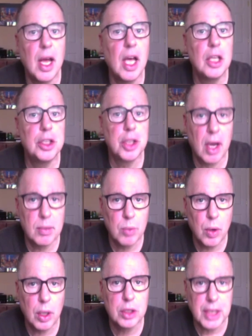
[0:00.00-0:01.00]
but
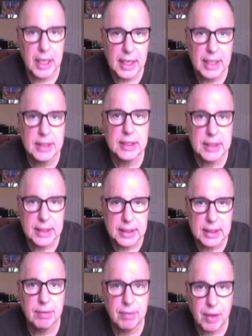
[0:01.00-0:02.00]
John Walsh is
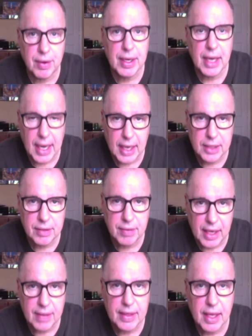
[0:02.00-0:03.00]
still very
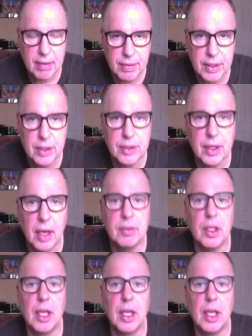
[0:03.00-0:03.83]
active in that field